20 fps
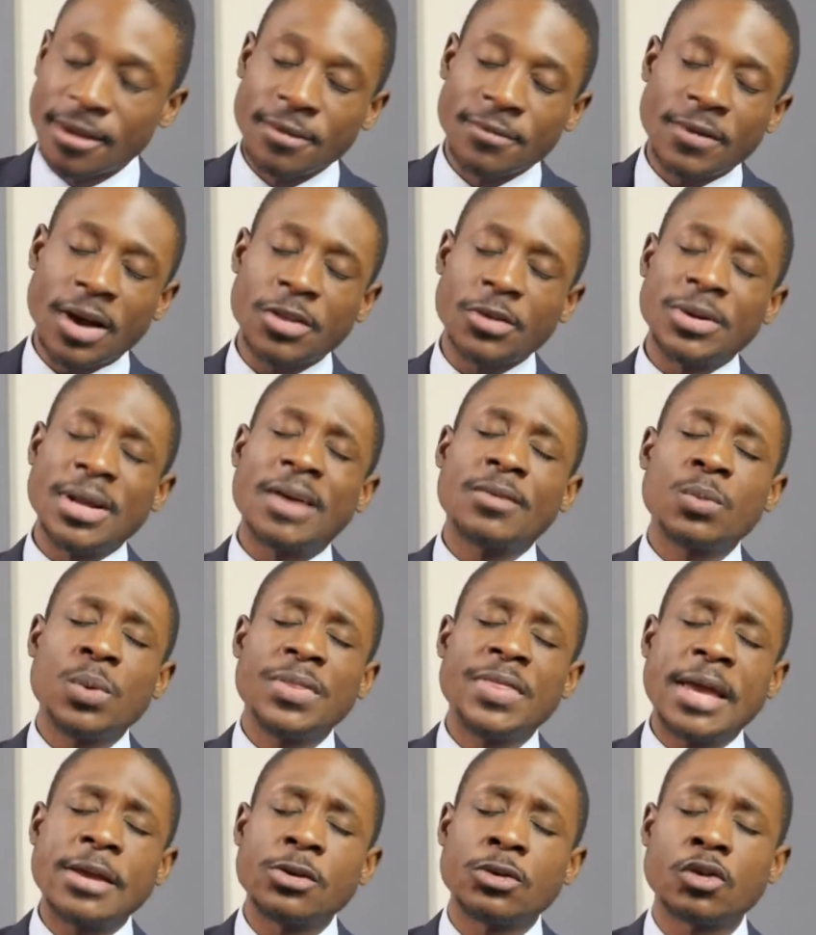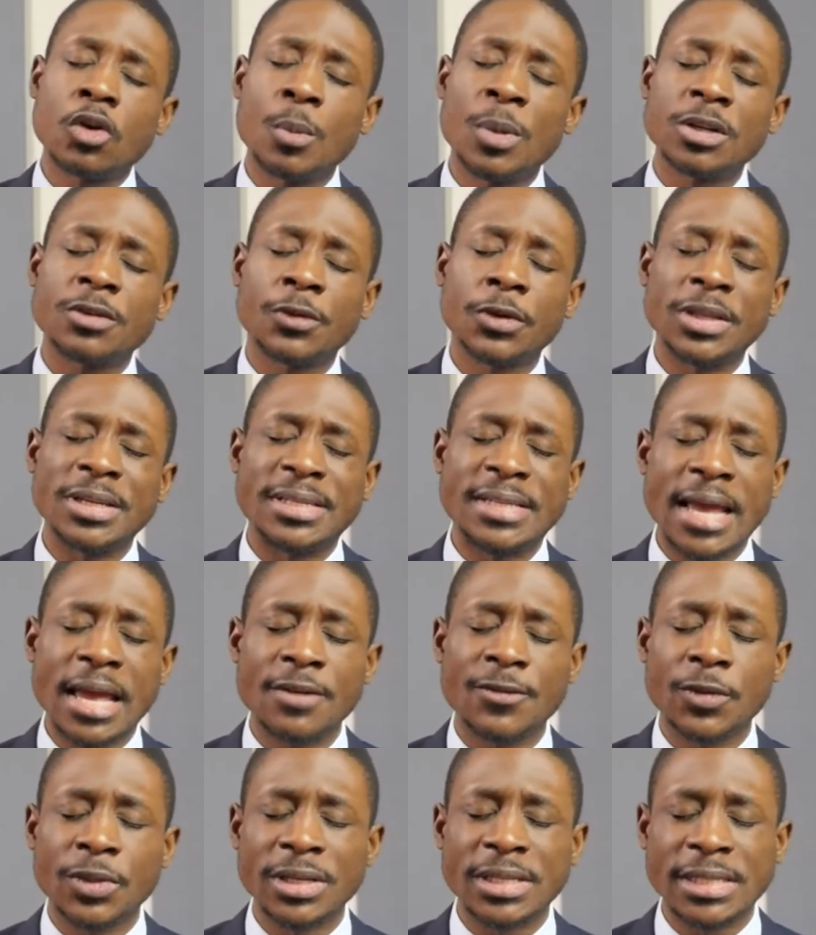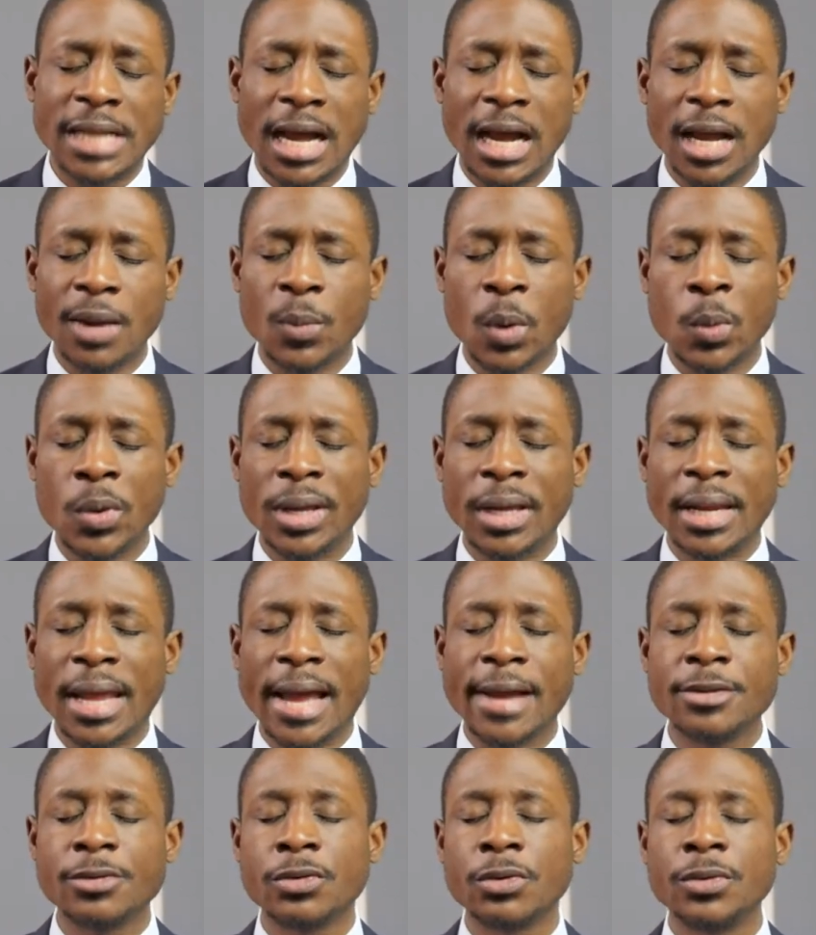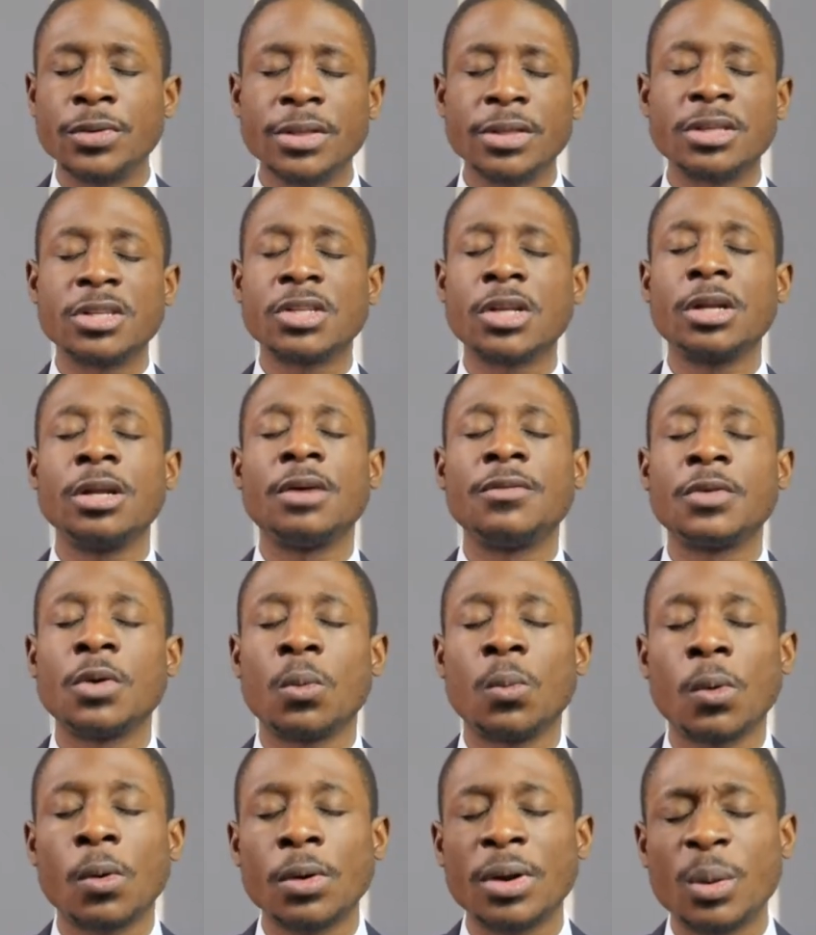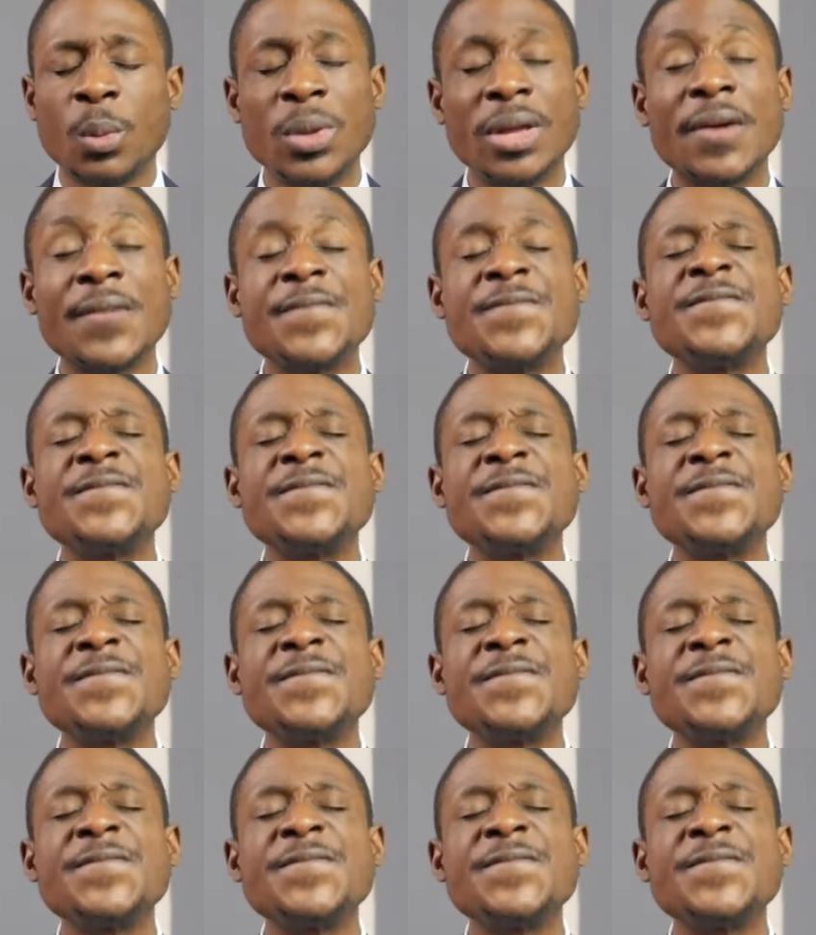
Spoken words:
Father in heaven, we thank you so much for this day and for this time where we could enter into the study of your word and we could